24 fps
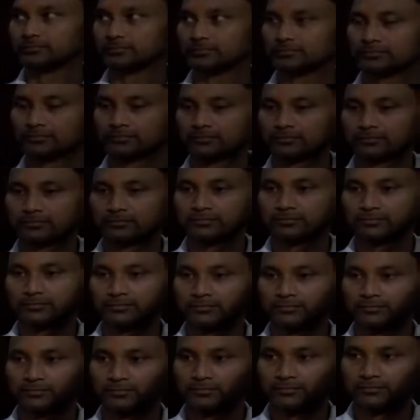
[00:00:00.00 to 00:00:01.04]

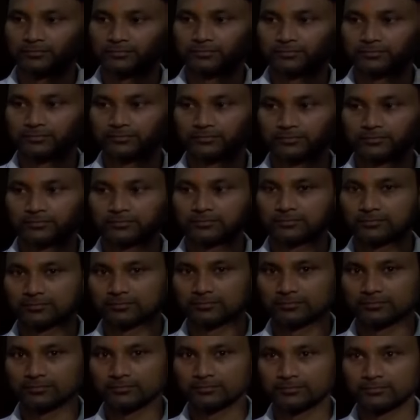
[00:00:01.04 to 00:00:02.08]

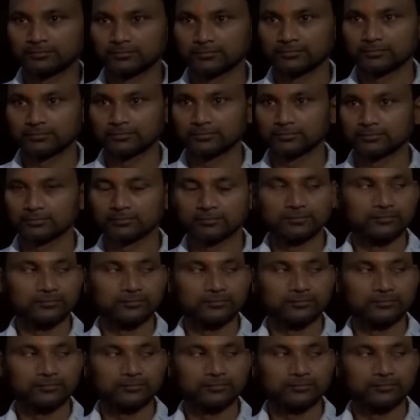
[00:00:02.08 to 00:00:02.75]
This person isn't speaking.